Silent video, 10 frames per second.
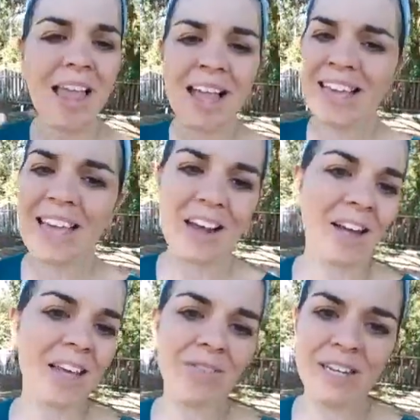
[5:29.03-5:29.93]
I
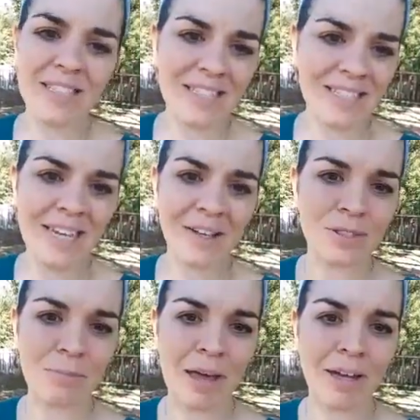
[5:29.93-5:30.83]
cannot give any
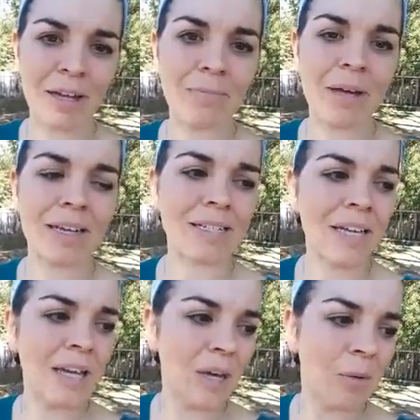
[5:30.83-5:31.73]
details about it, but
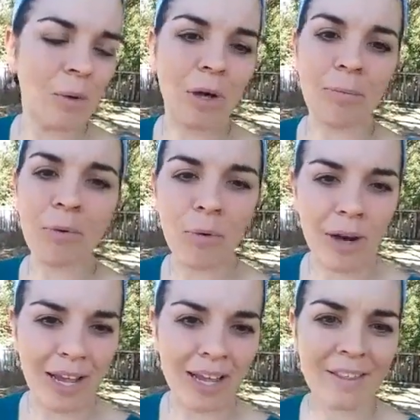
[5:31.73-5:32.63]
we are
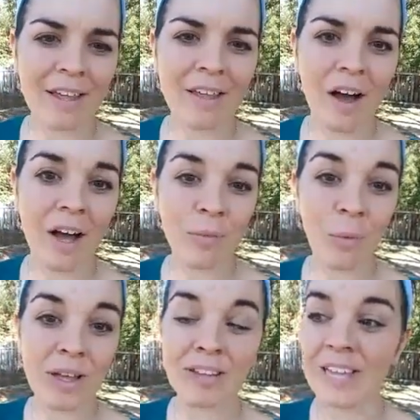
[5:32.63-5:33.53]
praying that God
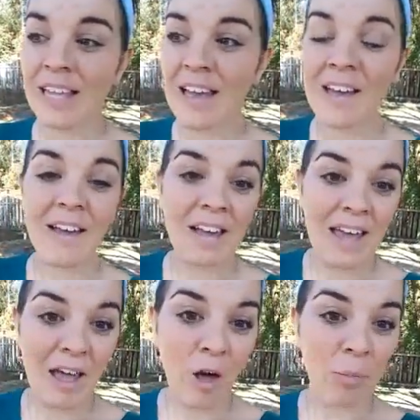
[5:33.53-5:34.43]
will
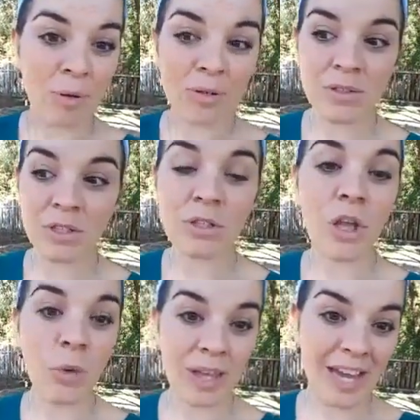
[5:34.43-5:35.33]
help to
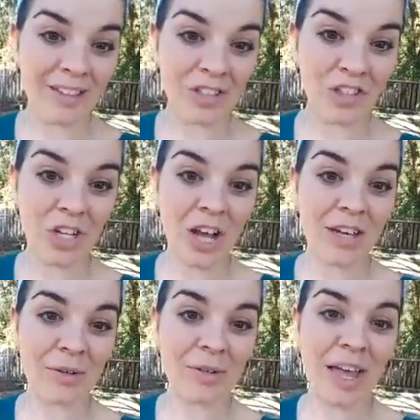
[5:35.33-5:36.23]
locate this
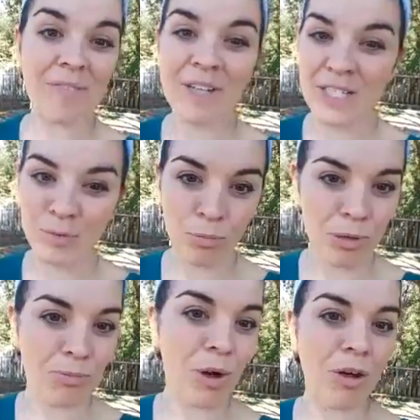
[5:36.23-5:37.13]
child. Evidence will
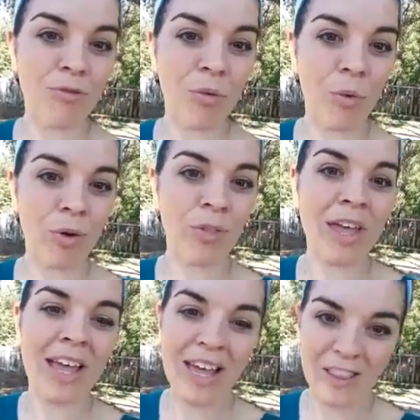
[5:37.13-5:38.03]
be brought forth,
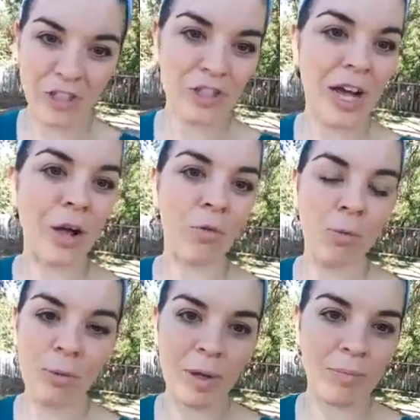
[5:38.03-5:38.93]
and this child will
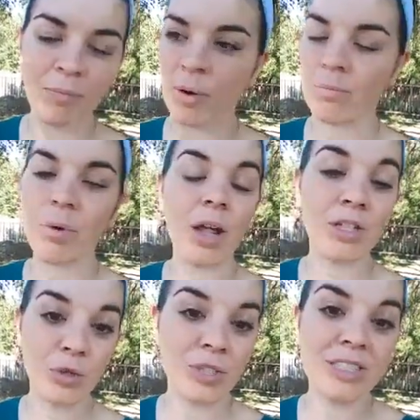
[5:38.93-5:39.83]
be brought
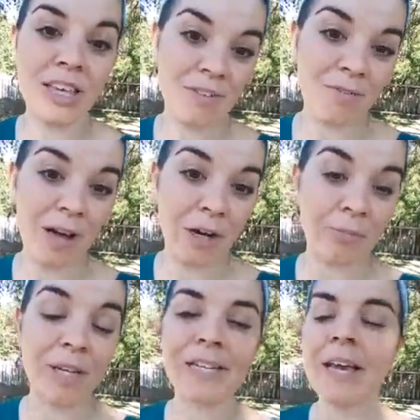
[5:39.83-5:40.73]
into a safe
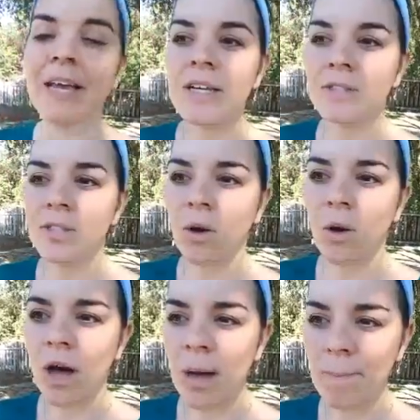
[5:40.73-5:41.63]
environment.
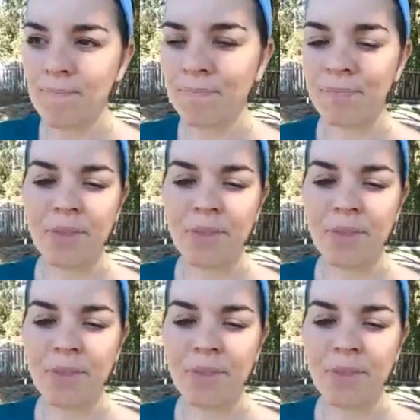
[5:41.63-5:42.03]
So